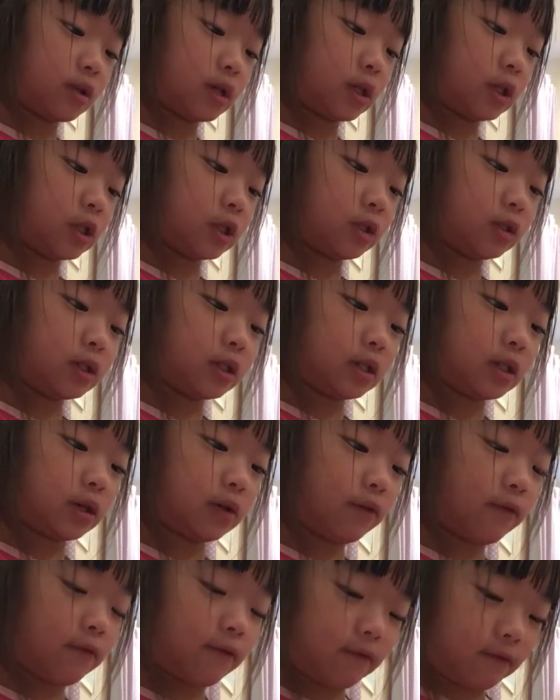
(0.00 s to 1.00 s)
they should
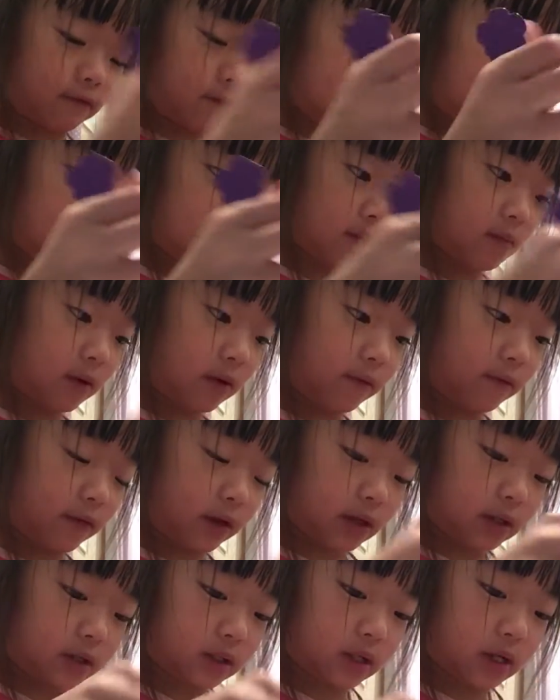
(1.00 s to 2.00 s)
still fit
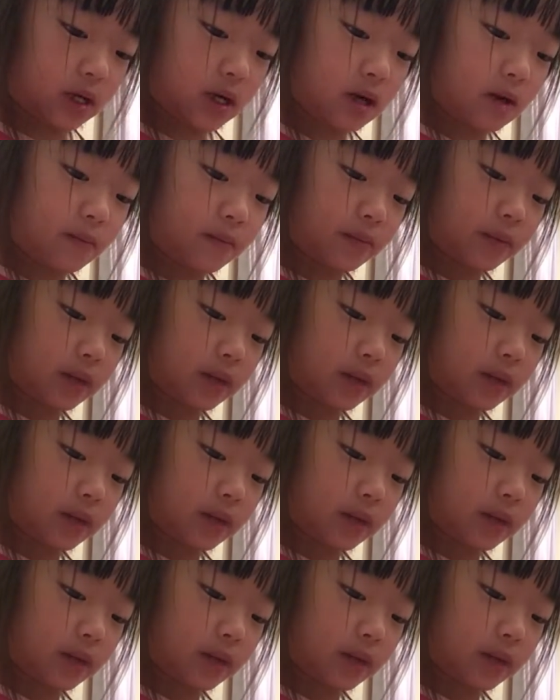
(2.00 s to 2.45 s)
perfectly.